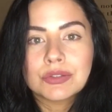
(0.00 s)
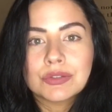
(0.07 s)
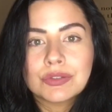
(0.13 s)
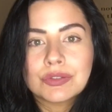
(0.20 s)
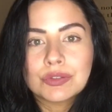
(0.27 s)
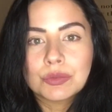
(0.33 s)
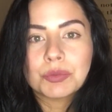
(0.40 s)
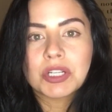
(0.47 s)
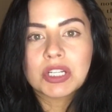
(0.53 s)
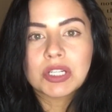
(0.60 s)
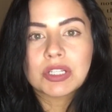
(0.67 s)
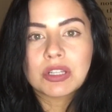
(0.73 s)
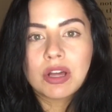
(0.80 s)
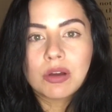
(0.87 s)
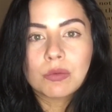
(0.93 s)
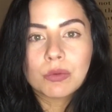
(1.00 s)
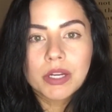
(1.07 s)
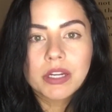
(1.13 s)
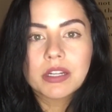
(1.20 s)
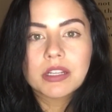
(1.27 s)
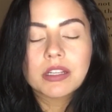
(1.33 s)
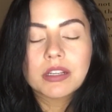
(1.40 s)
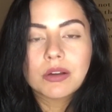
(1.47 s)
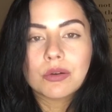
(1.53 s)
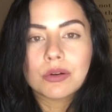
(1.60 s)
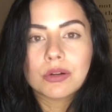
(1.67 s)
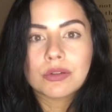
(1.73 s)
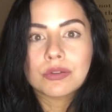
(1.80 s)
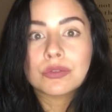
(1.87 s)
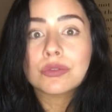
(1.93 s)
super long wearing
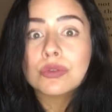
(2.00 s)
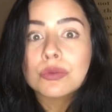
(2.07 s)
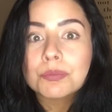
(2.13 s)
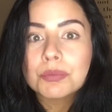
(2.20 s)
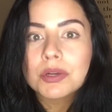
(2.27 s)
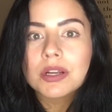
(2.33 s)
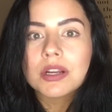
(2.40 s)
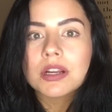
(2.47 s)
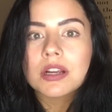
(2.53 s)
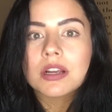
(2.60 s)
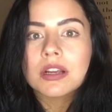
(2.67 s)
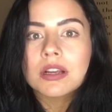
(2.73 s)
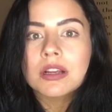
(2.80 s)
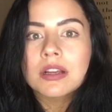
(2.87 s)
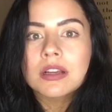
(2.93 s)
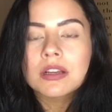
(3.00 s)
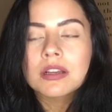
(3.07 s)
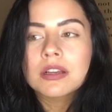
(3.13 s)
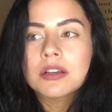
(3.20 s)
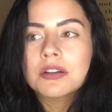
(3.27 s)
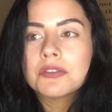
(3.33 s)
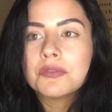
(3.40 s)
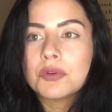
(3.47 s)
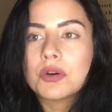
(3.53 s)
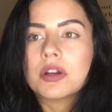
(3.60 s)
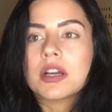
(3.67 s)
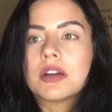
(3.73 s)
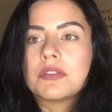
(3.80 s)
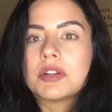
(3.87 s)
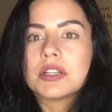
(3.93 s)
or super full
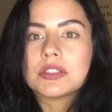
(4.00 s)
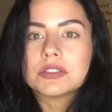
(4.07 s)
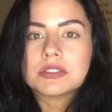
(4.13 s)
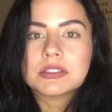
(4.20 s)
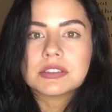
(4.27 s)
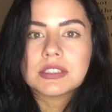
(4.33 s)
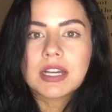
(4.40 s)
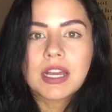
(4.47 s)
coverage.